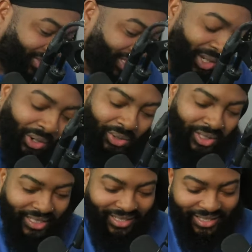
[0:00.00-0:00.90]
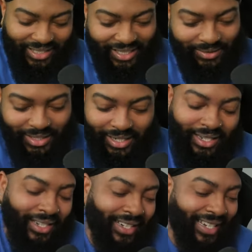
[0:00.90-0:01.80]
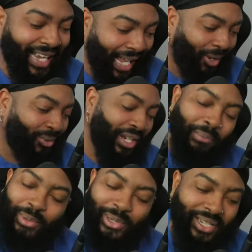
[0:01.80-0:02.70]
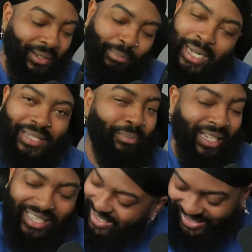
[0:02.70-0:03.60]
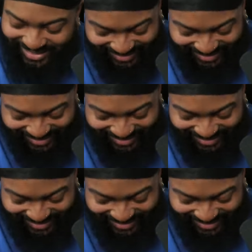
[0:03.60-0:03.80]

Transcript: only to get outnumbered by the Bloodline.